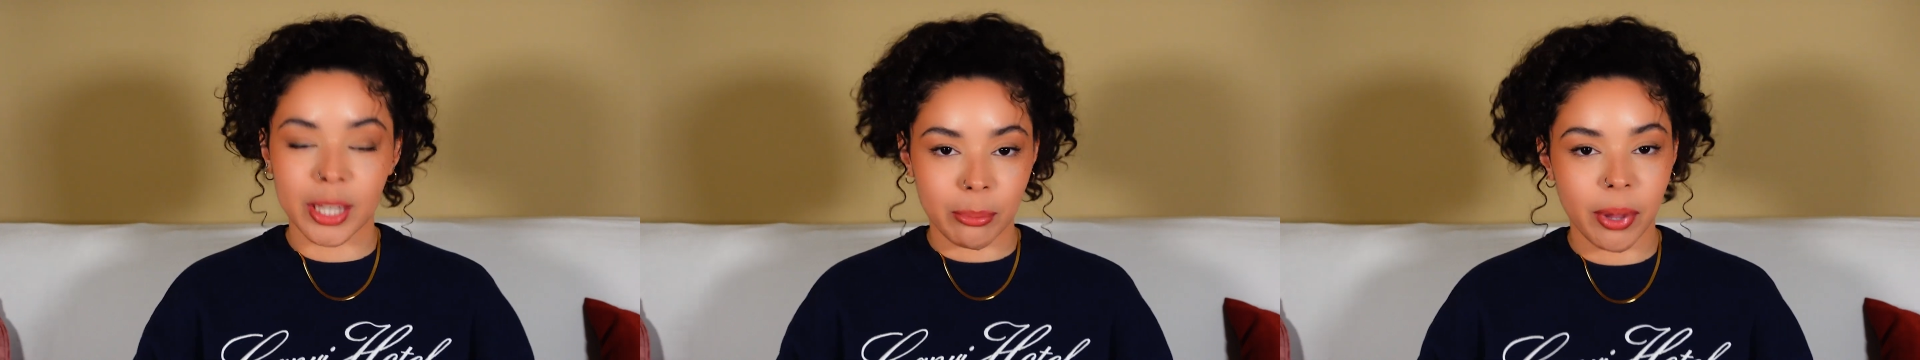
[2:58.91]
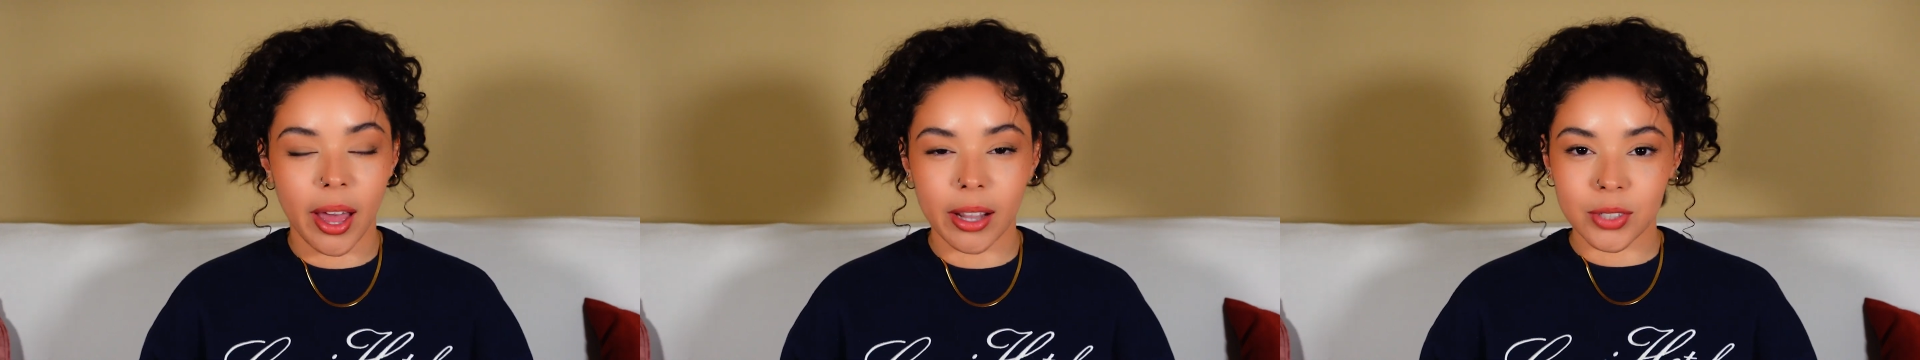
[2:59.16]

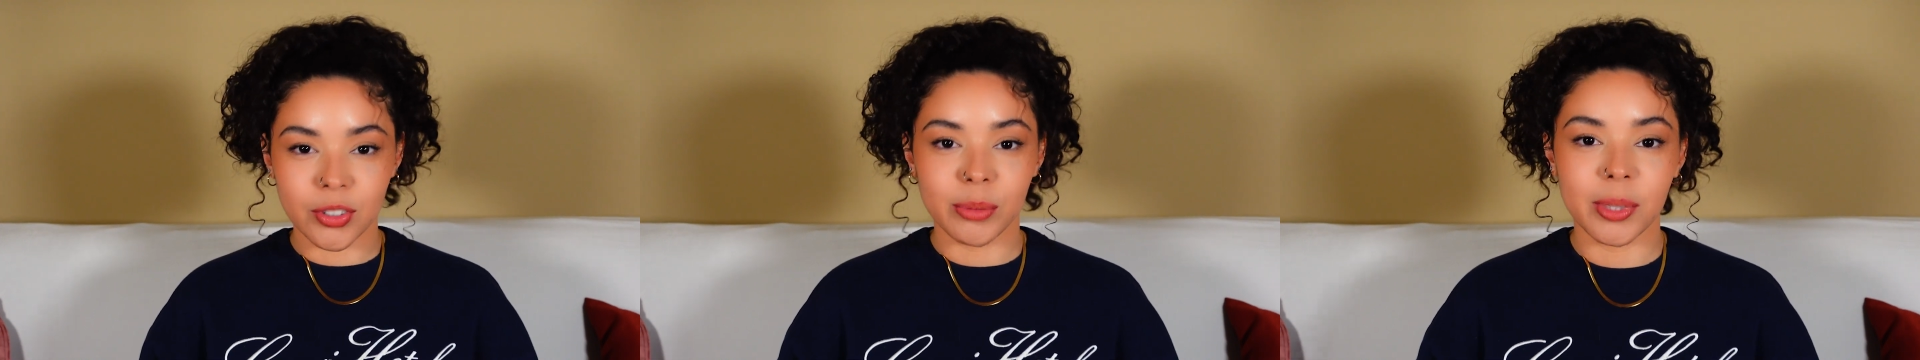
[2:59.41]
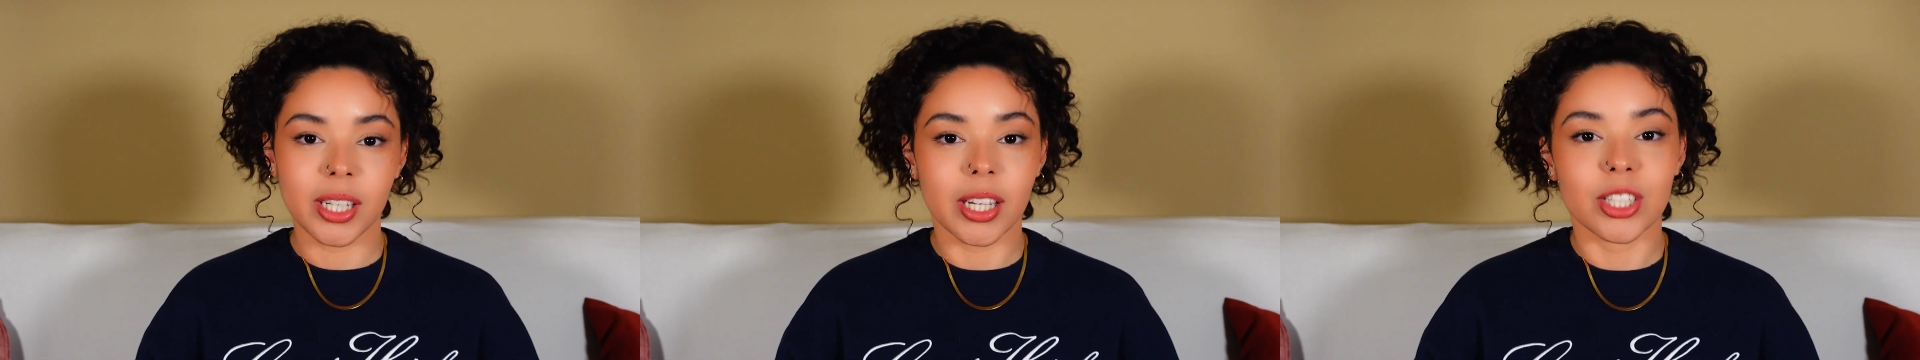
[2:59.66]
impact for
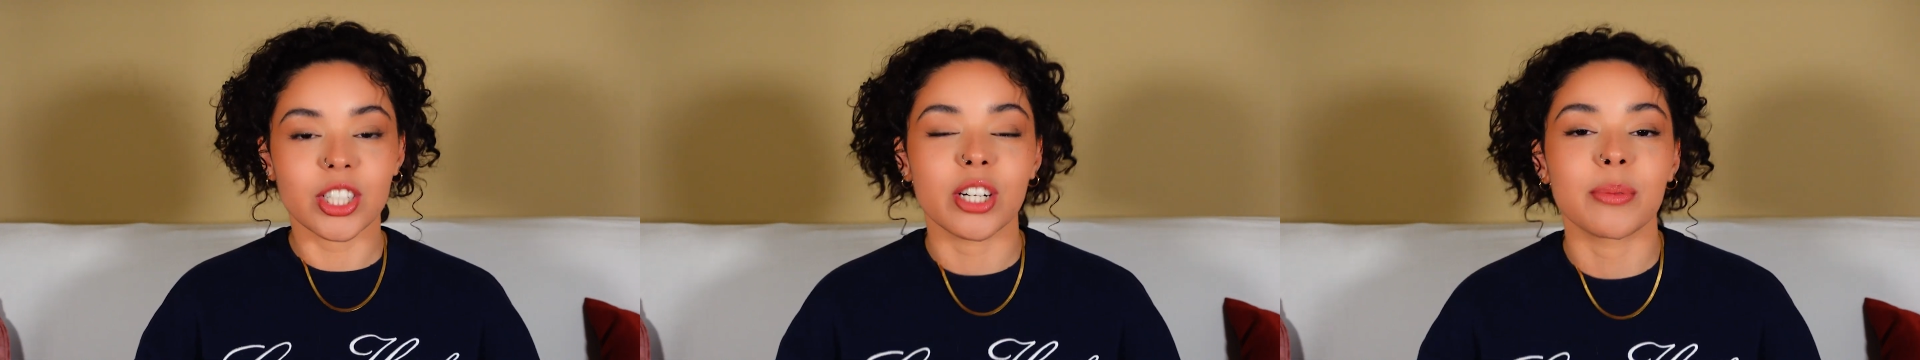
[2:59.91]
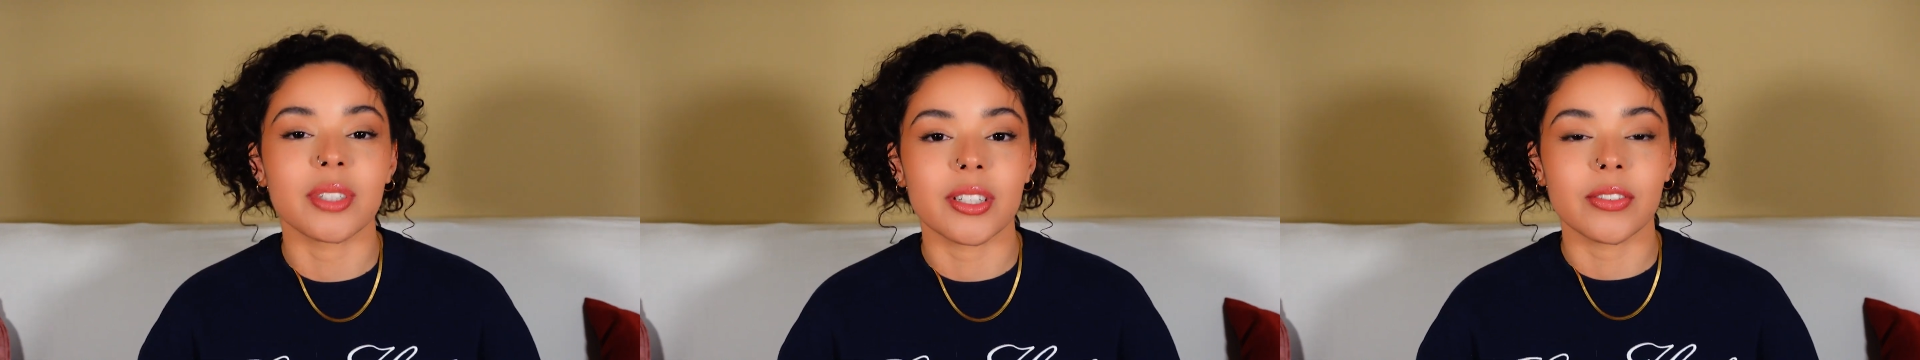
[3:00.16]
me in
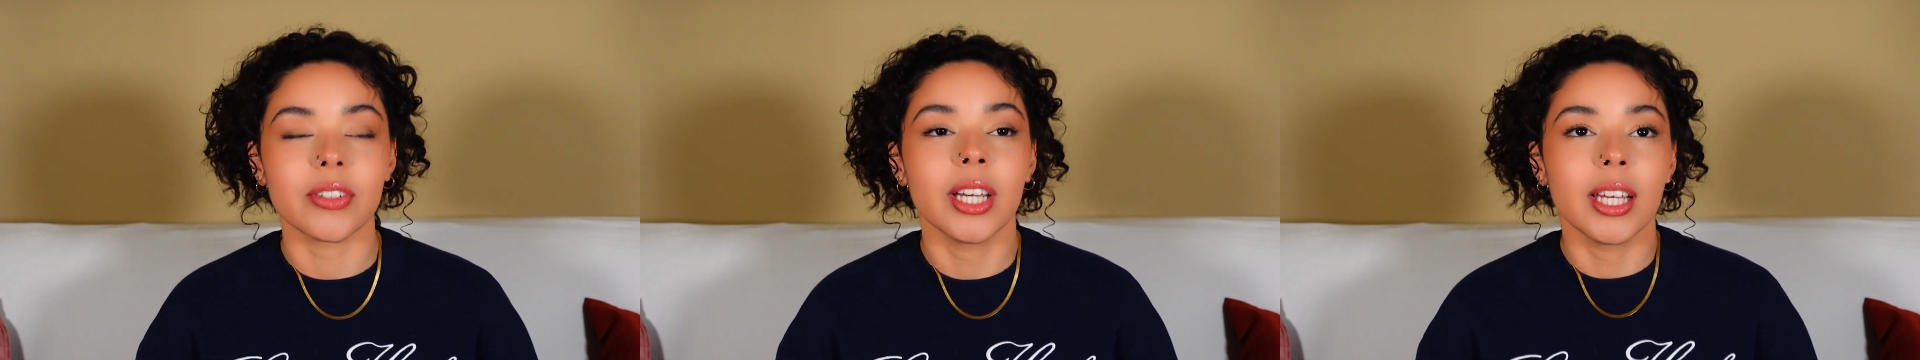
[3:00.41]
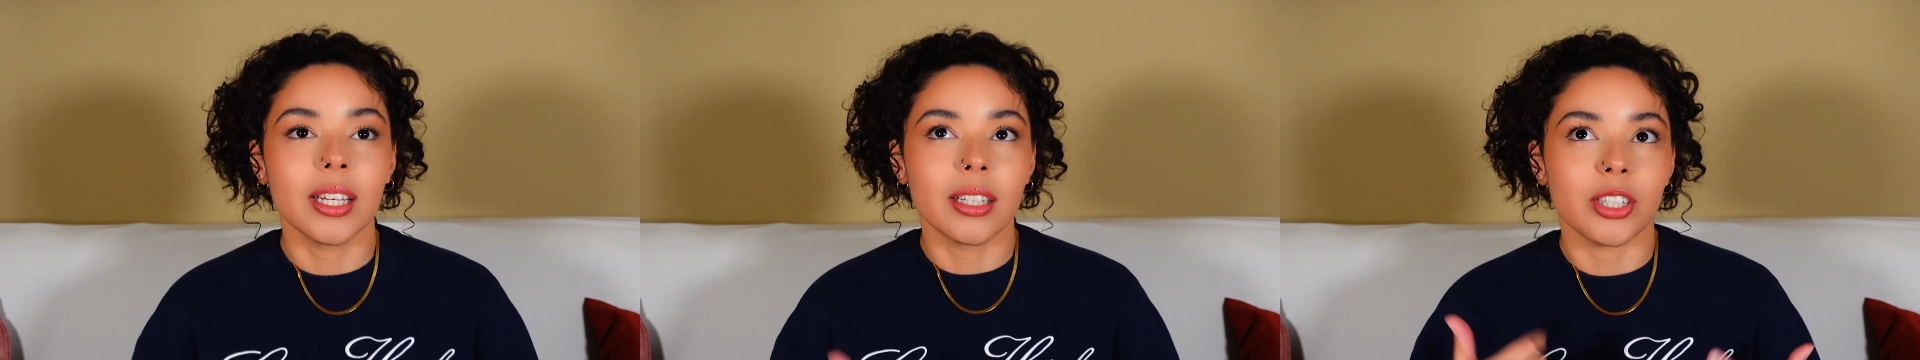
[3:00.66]
terms of,
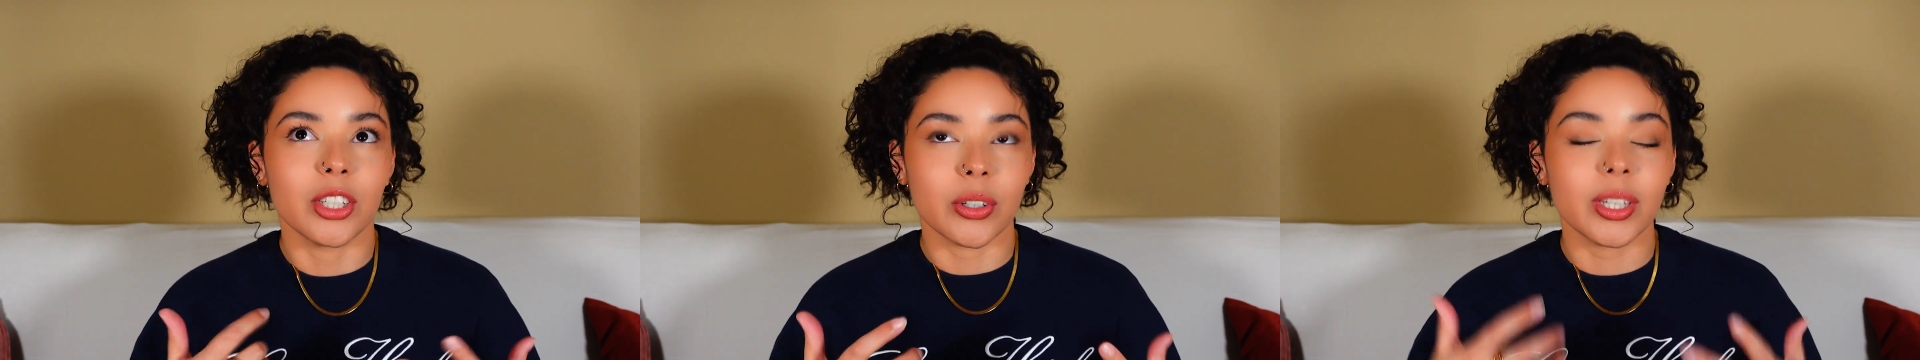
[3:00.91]
you know,